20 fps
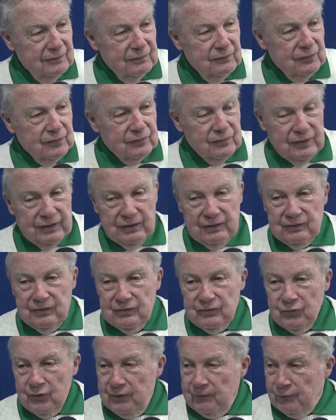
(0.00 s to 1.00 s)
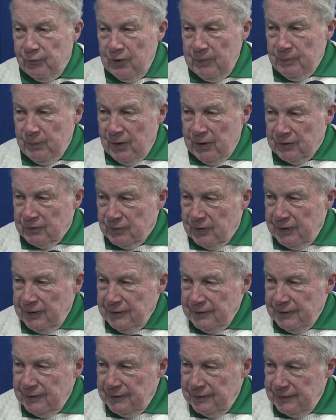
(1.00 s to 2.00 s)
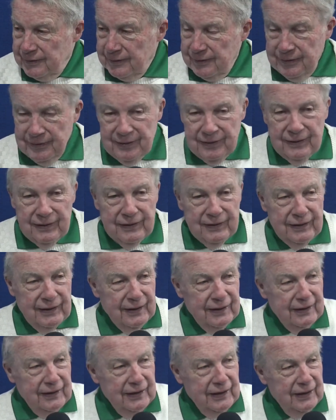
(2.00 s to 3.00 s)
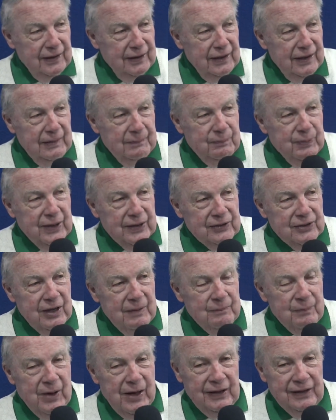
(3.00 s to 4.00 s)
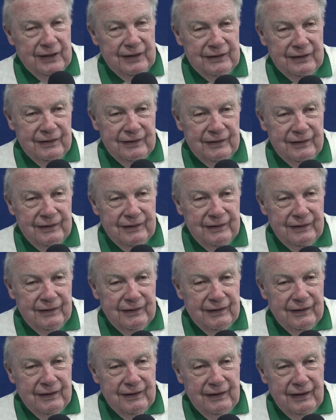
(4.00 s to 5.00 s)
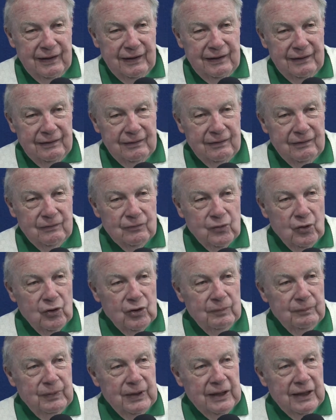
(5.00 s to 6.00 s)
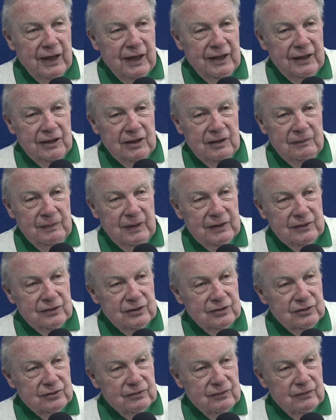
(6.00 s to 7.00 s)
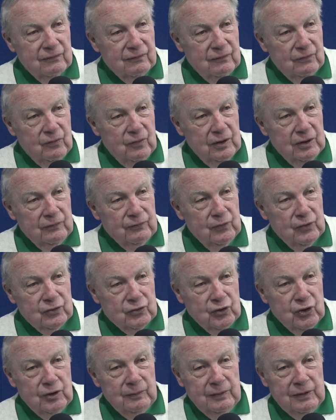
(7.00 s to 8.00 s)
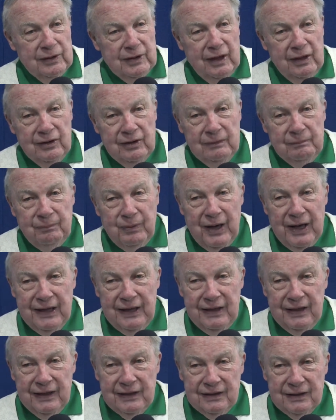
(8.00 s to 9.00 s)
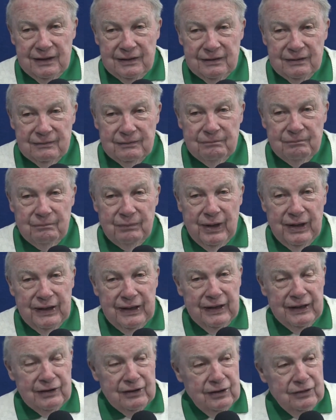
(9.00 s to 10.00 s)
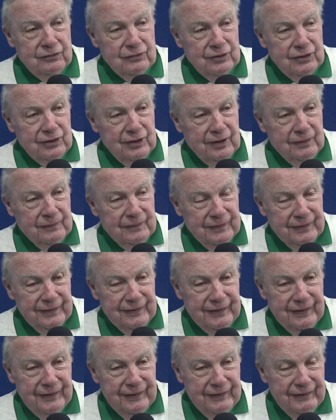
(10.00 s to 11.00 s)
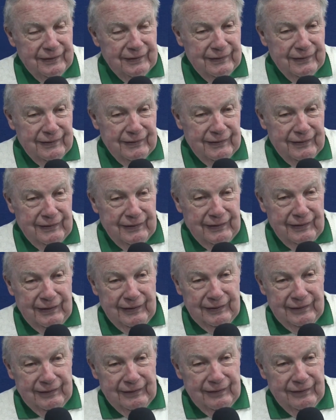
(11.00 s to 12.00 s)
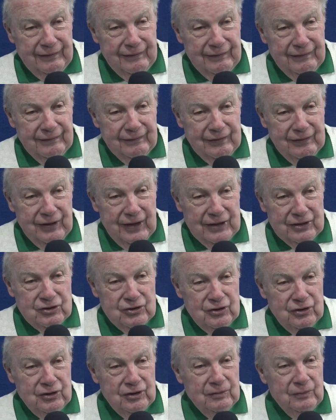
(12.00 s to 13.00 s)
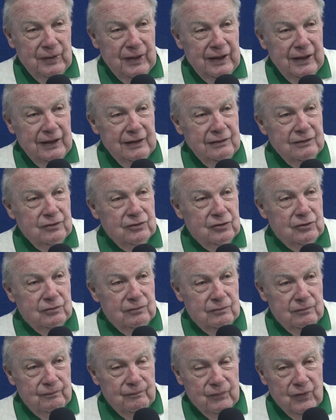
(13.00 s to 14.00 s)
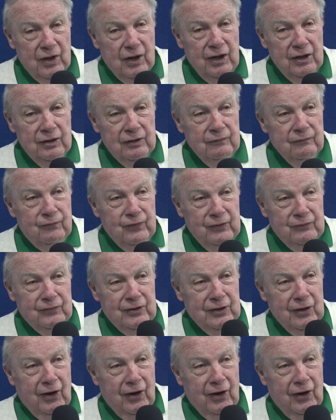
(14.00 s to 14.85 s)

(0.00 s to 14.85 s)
was with the Detroit Free Press, right? Yes. And he, he picked up on it and wrote a big article about this wonderful tournament out in Pontiac at Pontiac Country Club. And the next year we had 150